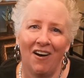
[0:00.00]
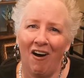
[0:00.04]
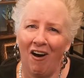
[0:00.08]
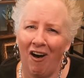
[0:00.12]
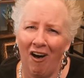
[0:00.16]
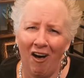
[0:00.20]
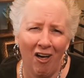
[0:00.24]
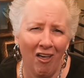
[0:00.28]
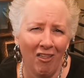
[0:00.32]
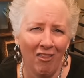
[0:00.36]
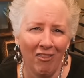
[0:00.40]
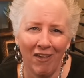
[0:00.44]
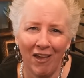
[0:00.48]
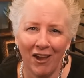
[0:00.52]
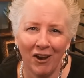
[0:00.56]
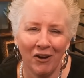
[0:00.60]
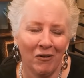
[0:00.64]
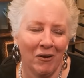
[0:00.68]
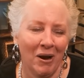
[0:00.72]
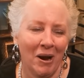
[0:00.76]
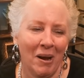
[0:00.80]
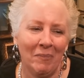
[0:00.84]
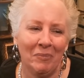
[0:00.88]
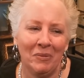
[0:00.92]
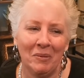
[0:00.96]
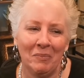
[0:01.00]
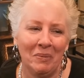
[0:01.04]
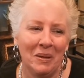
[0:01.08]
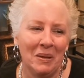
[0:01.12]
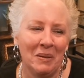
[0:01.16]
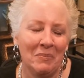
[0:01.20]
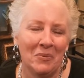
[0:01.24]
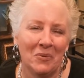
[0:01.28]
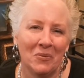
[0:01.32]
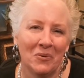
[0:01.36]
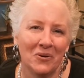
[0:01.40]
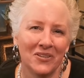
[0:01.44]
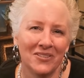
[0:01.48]
all that crap that
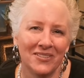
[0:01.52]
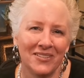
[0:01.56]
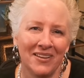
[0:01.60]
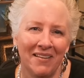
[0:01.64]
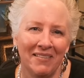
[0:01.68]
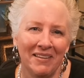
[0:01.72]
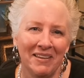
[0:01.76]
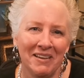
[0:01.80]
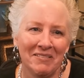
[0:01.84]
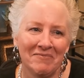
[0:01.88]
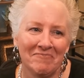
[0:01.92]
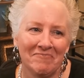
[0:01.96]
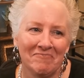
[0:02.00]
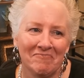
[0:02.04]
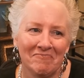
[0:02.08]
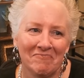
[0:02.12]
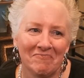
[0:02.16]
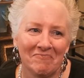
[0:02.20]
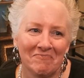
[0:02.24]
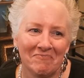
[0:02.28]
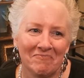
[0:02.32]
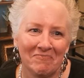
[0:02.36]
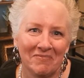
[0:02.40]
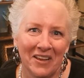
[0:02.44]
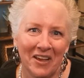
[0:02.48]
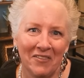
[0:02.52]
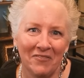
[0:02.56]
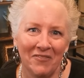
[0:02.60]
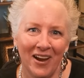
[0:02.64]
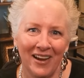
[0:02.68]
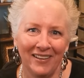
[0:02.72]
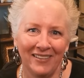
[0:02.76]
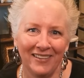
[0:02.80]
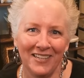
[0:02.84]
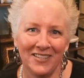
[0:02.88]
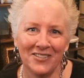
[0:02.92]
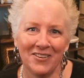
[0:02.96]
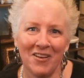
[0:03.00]
people were selling, I
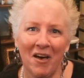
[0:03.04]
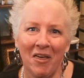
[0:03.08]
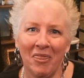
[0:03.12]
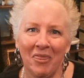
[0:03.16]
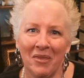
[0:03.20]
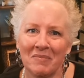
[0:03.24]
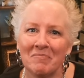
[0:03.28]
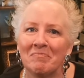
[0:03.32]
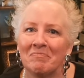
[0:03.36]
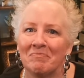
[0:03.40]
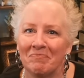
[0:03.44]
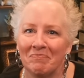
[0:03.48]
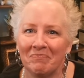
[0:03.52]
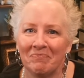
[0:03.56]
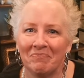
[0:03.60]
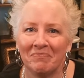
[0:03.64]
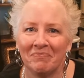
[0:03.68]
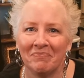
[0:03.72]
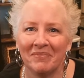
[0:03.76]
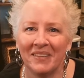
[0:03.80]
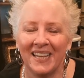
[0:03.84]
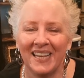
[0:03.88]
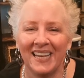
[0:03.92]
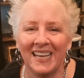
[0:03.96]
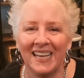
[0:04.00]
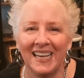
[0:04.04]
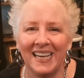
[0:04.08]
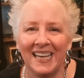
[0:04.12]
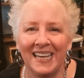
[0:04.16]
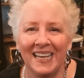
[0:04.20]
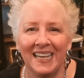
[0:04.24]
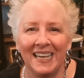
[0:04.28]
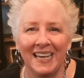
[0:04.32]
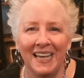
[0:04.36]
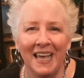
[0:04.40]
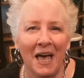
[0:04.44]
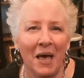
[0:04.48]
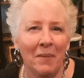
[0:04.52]
finally saw them.
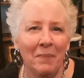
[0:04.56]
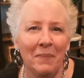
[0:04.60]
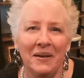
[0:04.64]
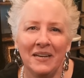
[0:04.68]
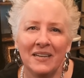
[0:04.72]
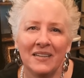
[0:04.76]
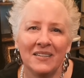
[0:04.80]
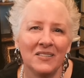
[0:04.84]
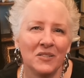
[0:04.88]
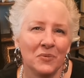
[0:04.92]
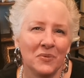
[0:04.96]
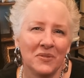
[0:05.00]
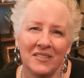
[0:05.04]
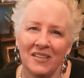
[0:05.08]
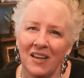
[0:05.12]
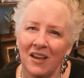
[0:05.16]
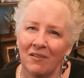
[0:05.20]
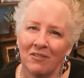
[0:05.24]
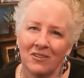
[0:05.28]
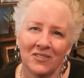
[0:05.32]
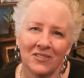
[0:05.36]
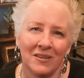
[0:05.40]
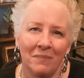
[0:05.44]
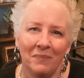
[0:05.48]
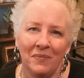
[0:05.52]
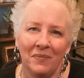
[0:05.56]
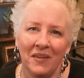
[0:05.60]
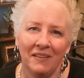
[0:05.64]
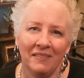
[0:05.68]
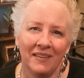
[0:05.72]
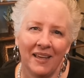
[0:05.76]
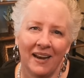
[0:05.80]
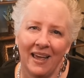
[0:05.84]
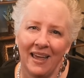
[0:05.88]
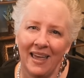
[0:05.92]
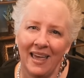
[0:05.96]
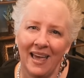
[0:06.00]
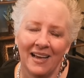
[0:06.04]
Happiness was never something that
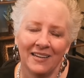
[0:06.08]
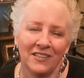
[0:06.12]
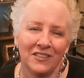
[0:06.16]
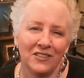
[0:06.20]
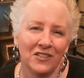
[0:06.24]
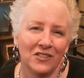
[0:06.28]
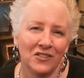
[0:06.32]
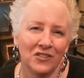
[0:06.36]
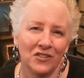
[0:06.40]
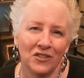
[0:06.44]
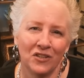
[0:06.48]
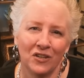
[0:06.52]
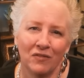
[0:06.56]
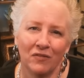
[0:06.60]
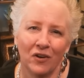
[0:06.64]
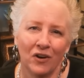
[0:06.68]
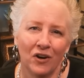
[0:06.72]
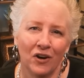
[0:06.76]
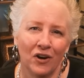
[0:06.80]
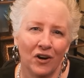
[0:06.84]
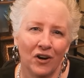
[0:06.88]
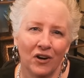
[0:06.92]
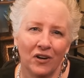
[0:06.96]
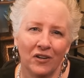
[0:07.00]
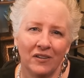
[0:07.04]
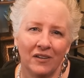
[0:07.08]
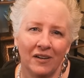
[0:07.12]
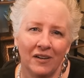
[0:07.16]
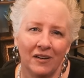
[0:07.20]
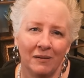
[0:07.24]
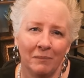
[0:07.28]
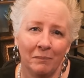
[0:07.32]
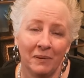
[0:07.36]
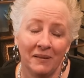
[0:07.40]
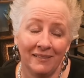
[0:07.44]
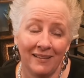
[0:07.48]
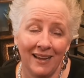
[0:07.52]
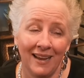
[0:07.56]
I had to deserve or earn,
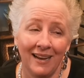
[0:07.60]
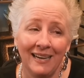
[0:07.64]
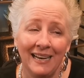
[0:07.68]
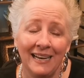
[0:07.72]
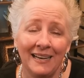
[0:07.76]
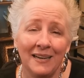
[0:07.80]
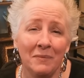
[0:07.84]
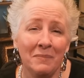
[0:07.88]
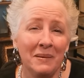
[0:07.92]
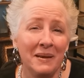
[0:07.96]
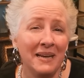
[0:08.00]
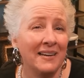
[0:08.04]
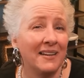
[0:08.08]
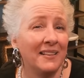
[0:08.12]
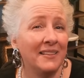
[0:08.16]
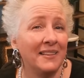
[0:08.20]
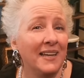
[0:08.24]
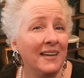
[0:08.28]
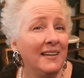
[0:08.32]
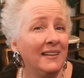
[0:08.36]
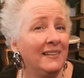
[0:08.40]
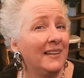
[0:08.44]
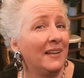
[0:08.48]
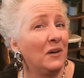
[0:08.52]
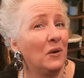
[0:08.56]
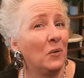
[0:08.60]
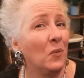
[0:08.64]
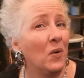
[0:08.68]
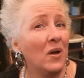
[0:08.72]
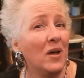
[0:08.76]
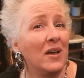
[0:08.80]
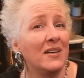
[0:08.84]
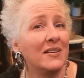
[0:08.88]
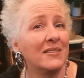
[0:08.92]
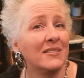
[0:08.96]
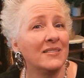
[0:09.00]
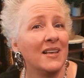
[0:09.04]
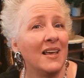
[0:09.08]
but they needed me to think that it
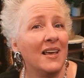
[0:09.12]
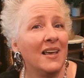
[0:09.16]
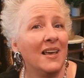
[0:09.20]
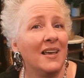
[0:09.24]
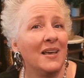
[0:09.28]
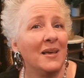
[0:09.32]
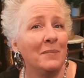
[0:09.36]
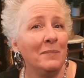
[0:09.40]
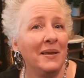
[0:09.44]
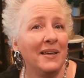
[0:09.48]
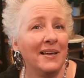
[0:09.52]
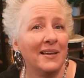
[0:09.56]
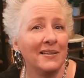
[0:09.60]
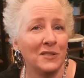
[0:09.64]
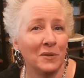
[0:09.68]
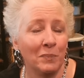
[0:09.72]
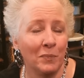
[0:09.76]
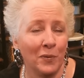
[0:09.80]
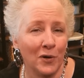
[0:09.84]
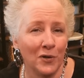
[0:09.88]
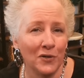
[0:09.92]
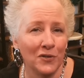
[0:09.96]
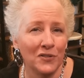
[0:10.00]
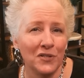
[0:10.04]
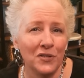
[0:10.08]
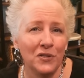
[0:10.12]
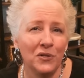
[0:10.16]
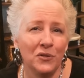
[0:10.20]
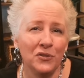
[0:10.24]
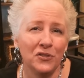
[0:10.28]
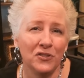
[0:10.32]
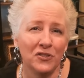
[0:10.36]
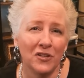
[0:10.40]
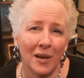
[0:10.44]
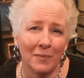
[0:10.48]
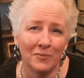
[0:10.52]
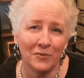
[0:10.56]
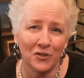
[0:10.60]
was, because a person who
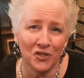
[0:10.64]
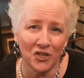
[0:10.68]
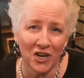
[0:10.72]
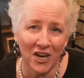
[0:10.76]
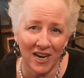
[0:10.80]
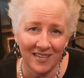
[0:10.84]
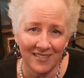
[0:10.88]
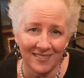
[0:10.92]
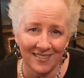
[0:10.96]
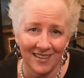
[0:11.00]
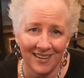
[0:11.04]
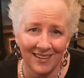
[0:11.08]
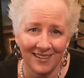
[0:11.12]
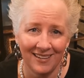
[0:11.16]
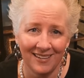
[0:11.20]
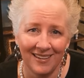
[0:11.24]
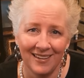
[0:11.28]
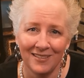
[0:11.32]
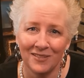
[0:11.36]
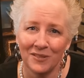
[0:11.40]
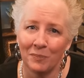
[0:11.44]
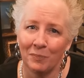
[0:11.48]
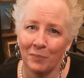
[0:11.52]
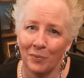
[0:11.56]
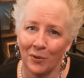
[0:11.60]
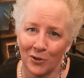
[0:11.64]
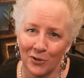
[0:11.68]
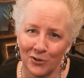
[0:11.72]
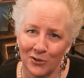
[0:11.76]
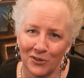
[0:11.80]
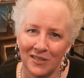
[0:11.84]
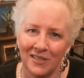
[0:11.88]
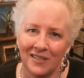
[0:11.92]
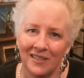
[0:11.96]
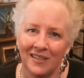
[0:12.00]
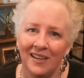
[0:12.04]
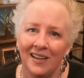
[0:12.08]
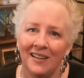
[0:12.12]
stops chasing is a
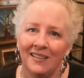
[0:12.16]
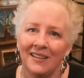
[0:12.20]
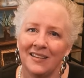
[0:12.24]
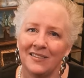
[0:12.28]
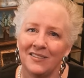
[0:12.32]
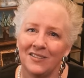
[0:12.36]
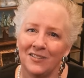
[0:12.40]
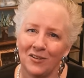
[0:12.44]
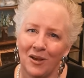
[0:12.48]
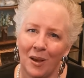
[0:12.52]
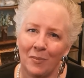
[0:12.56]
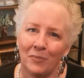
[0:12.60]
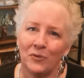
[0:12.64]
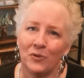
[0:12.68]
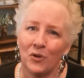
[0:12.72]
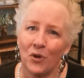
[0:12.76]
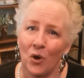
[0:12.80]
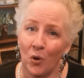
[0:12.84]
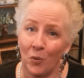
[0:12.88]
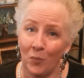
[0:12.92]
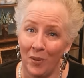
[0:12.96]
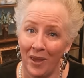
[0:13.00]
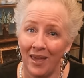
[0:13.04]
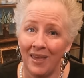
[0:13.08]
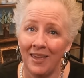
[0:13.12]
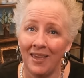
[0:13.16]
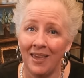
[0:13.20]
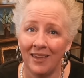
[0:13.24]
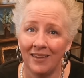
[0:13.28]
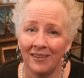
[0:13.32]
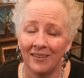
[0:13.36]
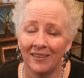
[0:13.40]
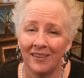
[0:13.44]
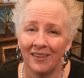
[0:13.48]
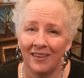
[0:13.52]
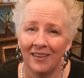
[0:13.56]
person that stops obeying.